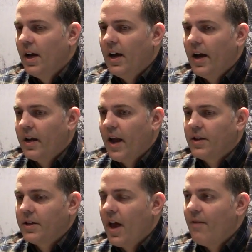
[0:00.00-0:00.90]
I could
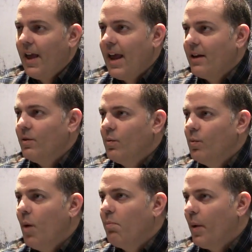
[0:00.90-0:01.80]
actually have 8
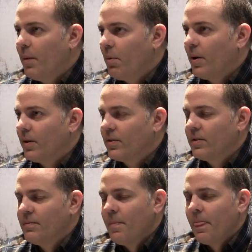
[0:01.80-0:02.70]
1-point perks.